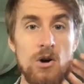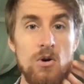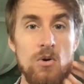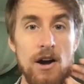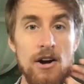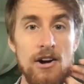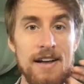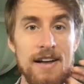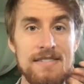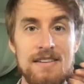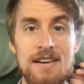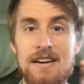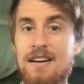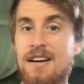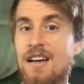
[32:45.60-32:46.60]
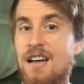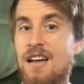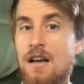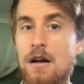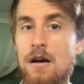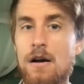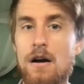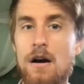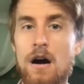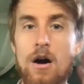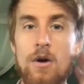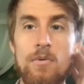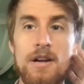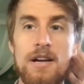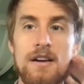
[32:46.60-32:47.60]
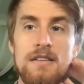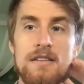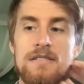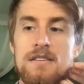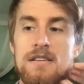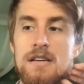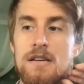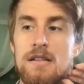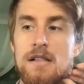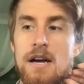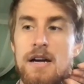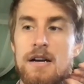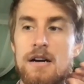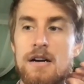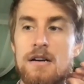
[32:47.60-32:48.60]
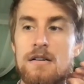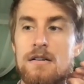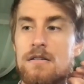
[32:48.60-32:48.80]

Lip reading: to Aquarius, like, are we gonna see like a